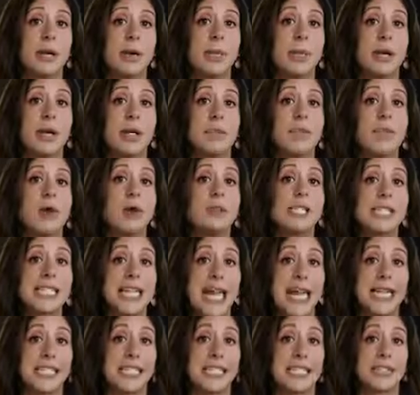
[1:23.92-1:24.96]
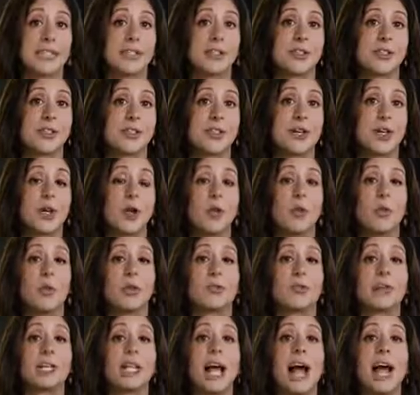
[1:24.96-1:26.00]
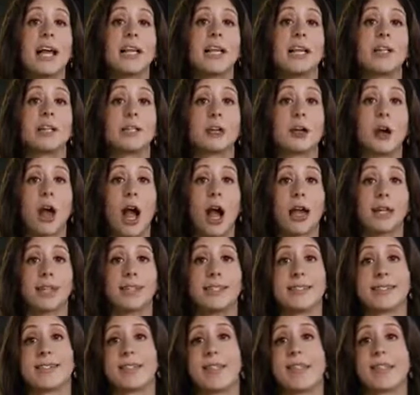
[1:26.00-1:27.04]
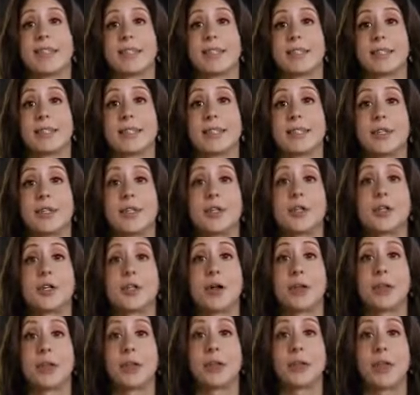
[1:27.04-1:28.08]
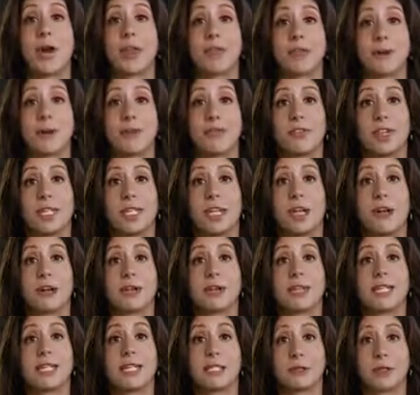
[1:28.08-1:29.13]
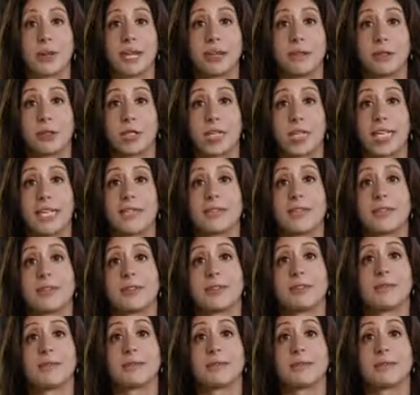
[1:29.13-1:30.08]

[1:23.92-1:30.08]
But in most cases, we'll rely on your audience setting to determine whether a video is made for kids.